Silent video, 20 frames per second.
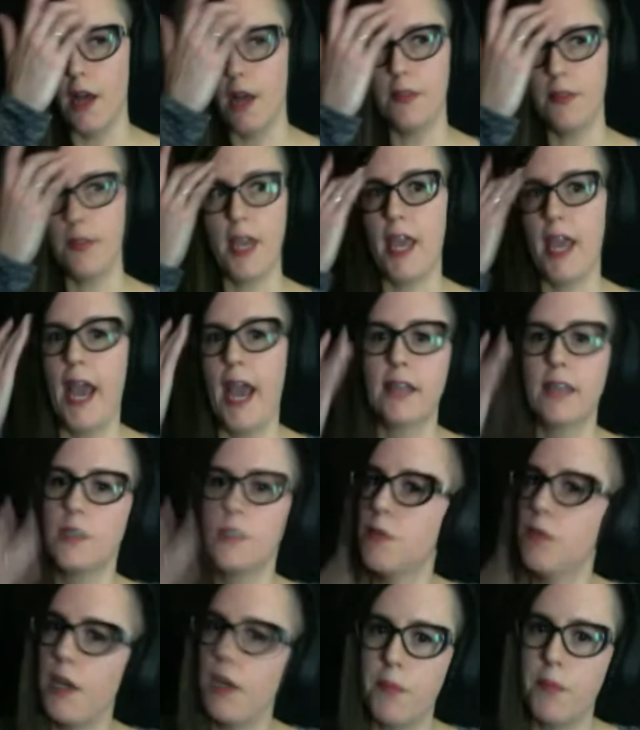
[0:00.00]
It has to
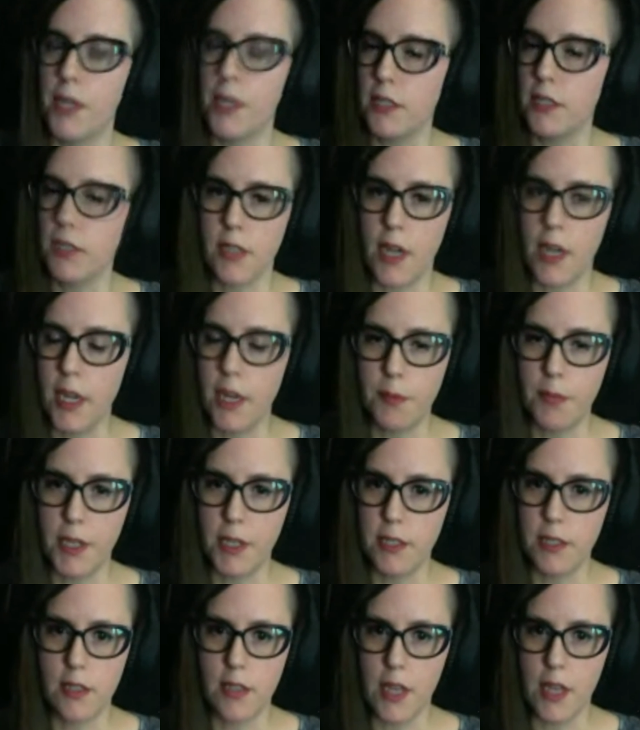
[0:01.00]
be up there as a 9
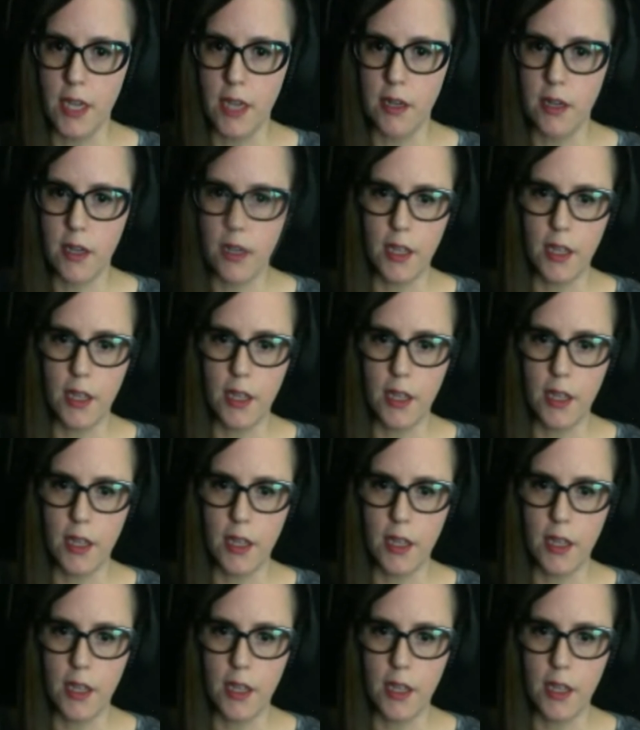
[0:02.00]
because of that.